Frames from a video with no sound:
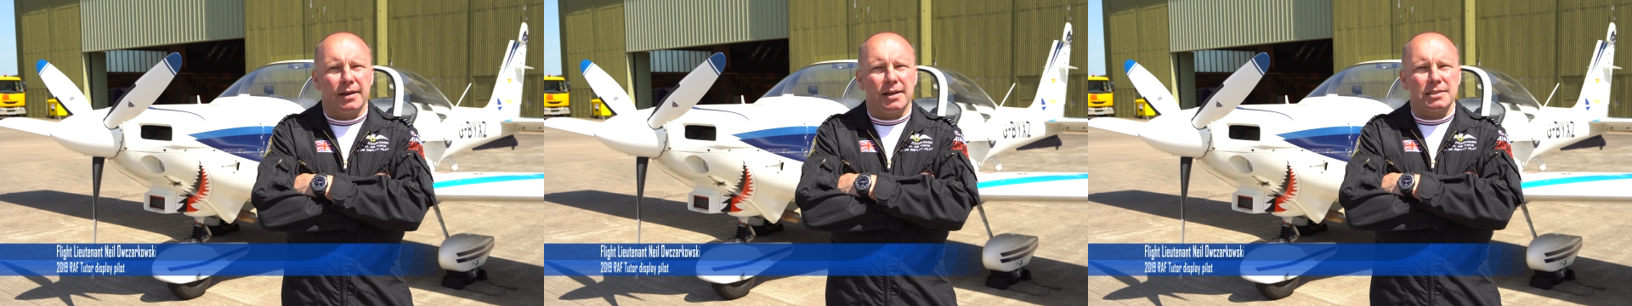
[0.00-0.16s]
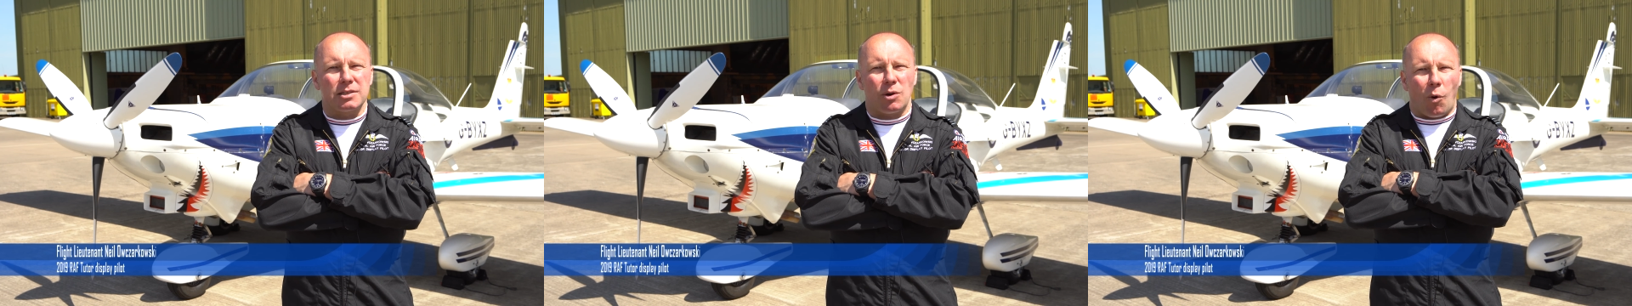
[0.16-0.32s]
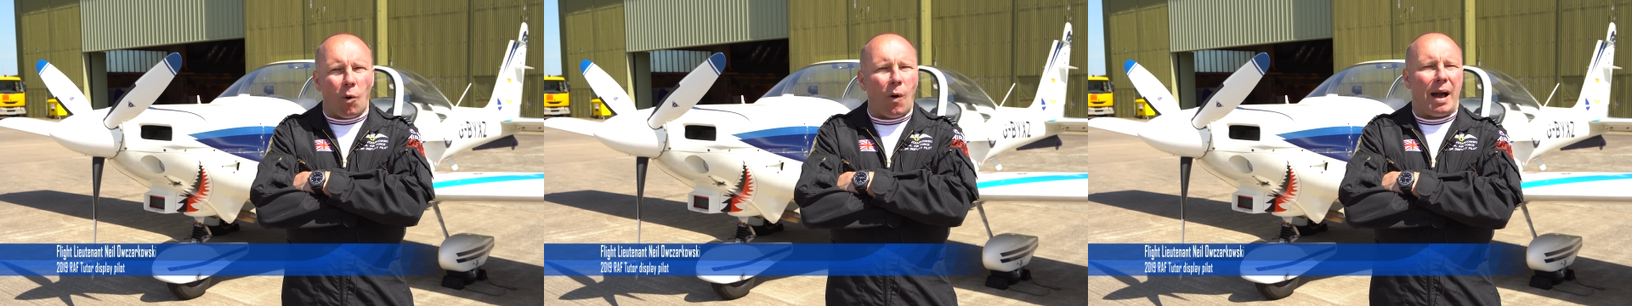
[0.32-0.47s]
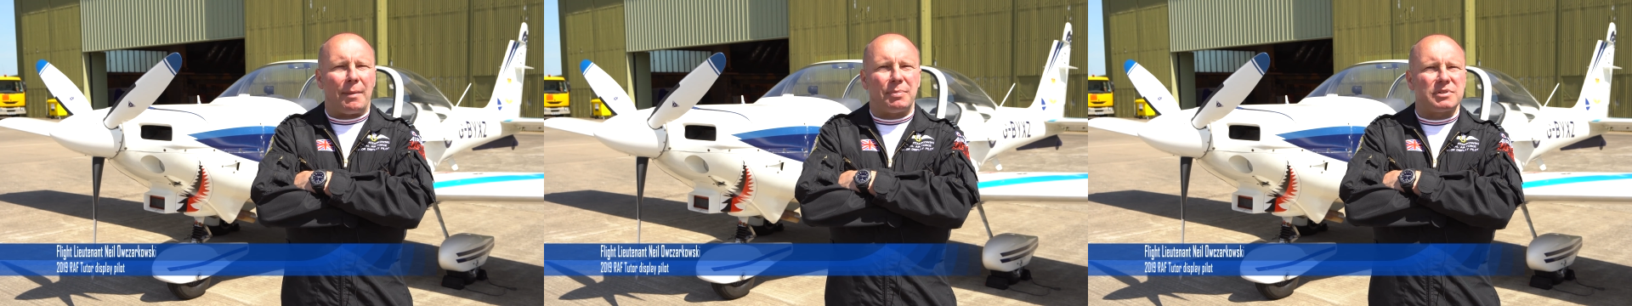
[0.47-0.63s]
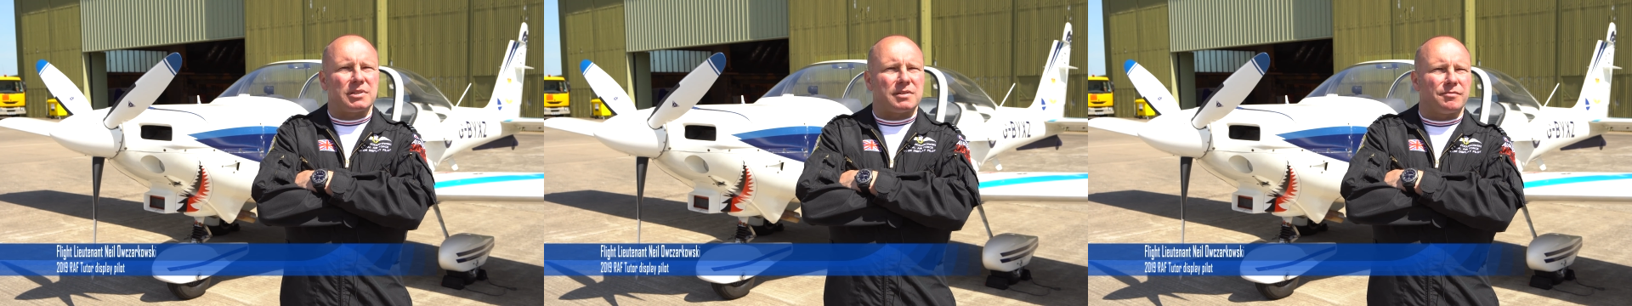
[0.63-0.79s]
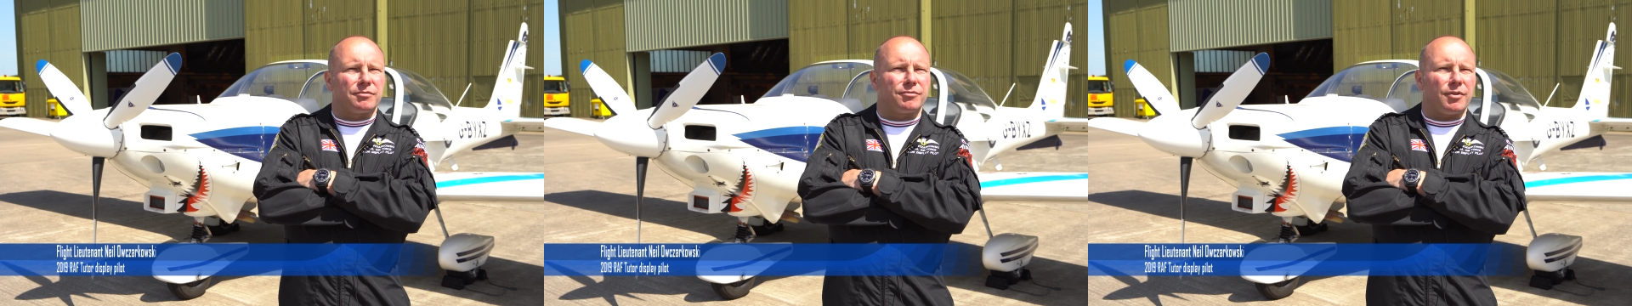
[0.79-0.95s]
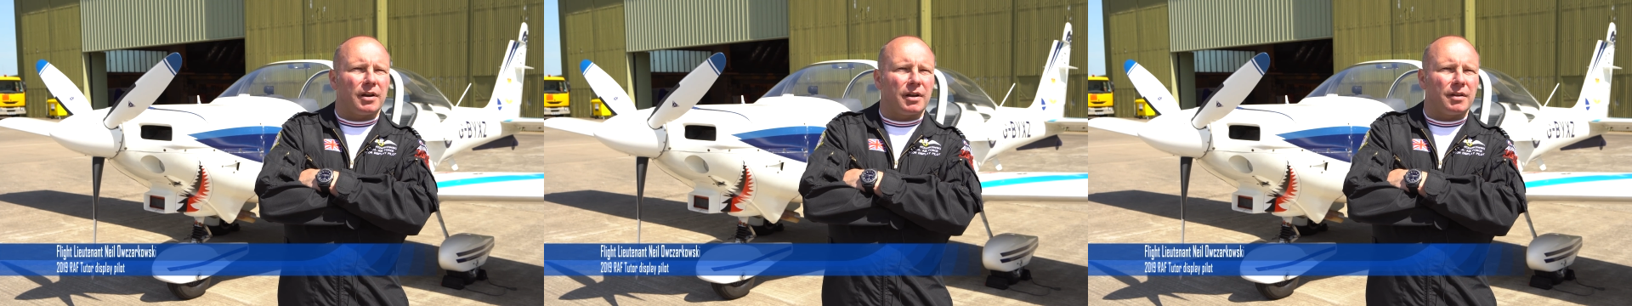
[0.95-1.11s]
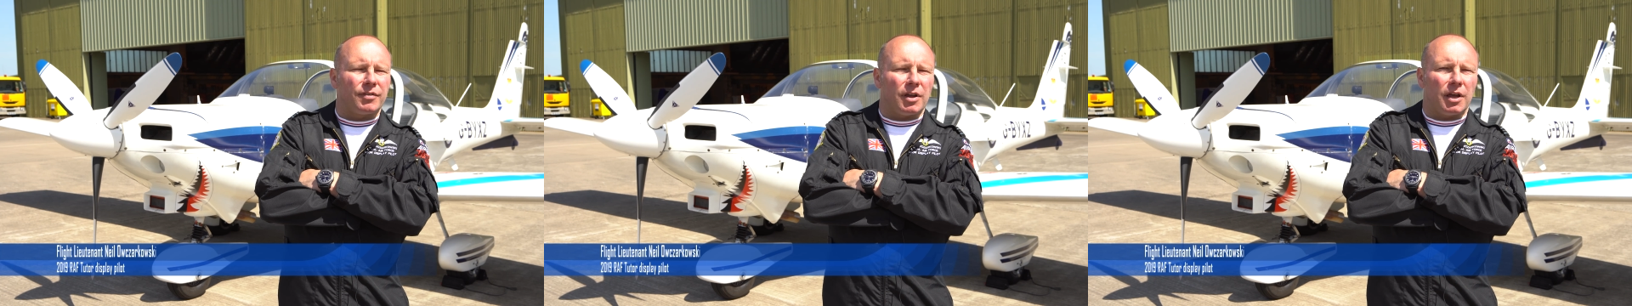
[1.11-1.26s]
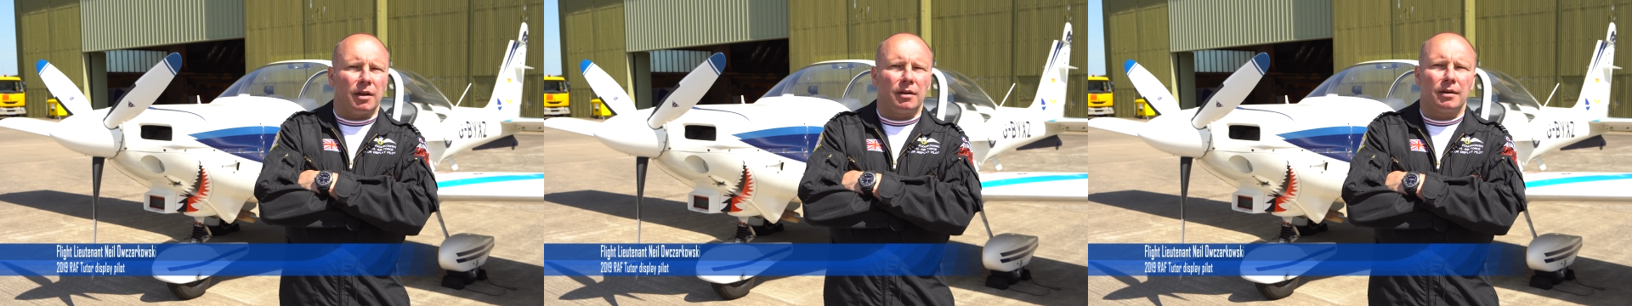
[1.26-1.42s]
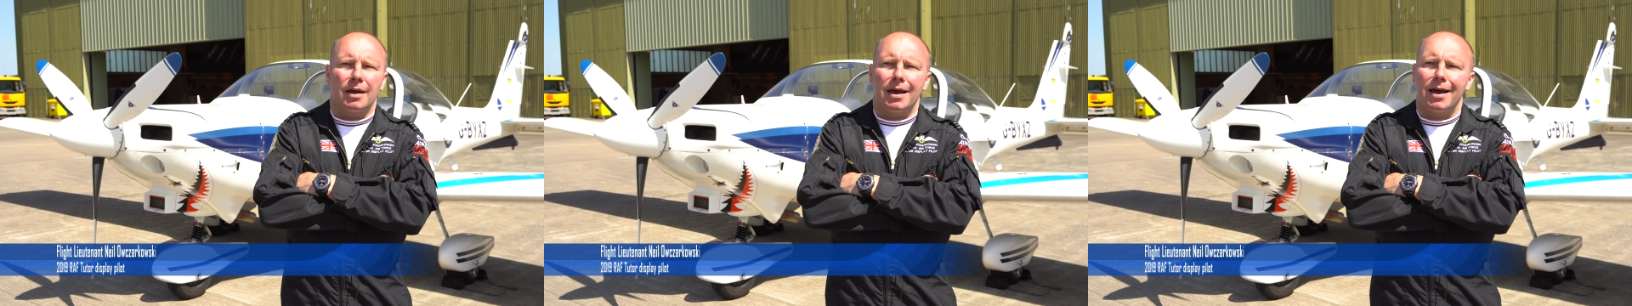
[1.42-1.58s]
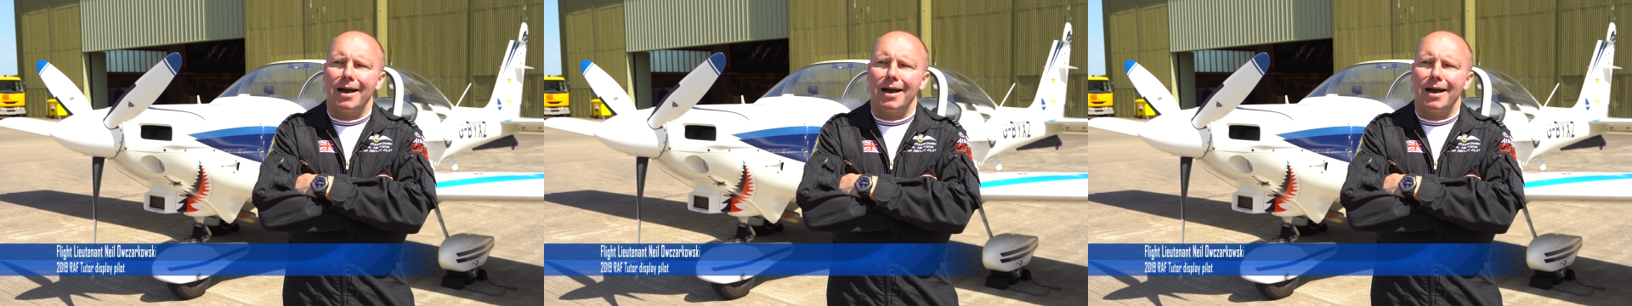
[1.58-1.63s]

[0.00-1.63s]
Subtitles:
so it all happens in front of you,